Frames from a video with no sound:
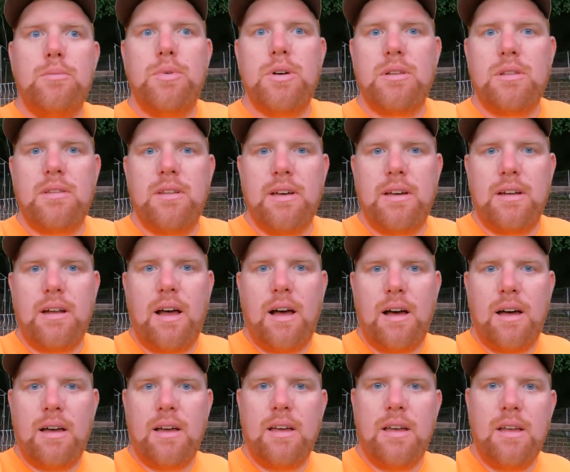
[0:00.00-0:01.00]
but that
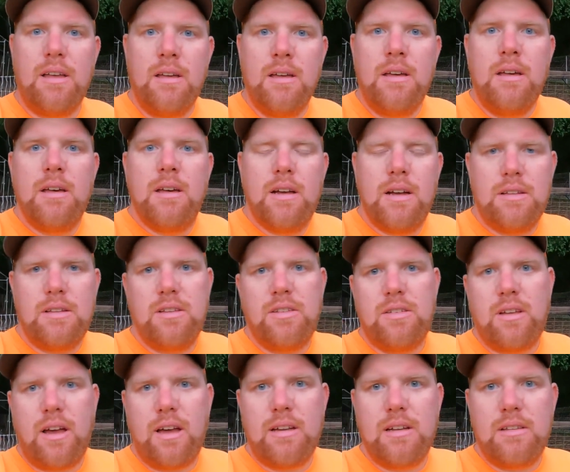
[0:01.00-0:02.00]
I had
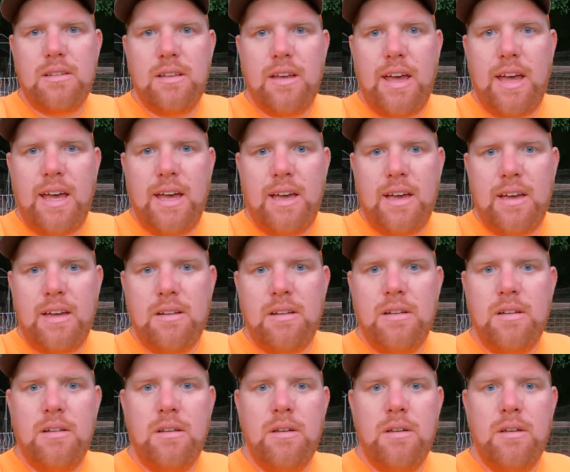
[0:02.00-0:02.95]
decided to add